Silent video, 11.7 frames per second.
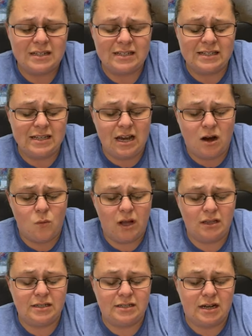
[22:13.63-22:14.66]
to see how
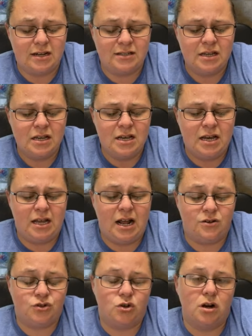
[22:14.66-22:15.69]
well it does
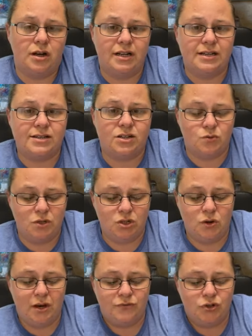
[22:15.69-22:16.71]
and how strong it is because
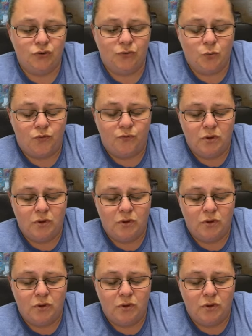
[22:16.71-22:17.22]
we do have two